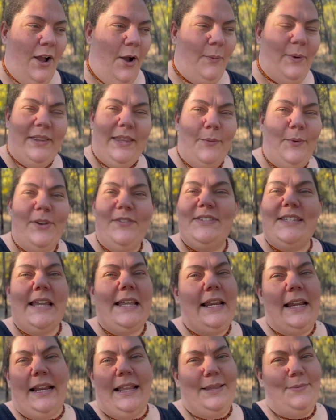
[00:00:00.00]
oh well, they would have
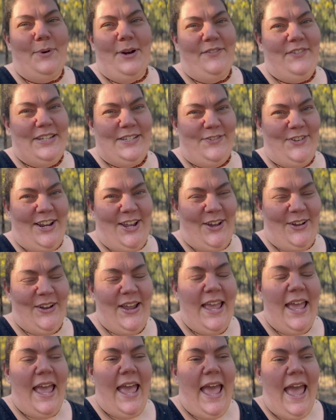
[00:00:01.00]
seen it in the previous video,
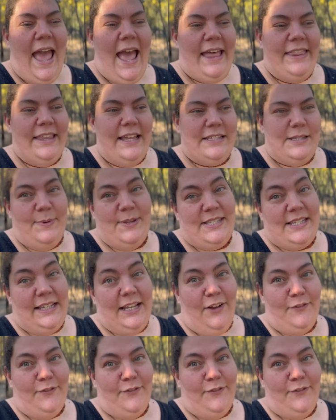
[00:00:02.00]
and that's a bit silly of